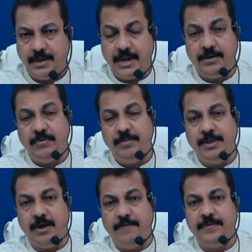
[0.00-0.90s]
and will
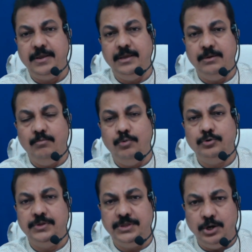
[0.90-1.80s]
be offering in
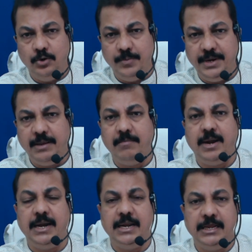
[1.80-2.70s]
both Telugu medium
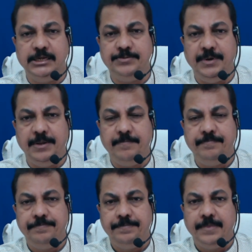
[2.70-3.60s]
and English medium
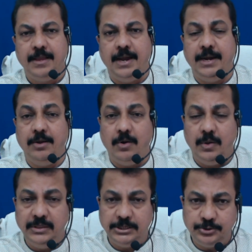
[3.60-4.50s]
and
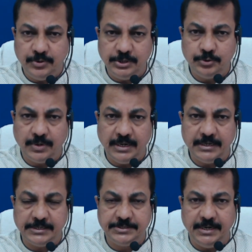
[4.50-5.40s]
all the students who are
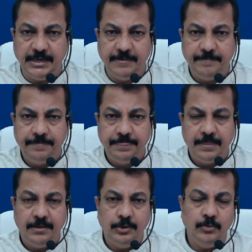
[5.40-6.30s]
interested
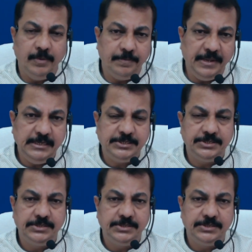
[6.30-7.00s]
you may please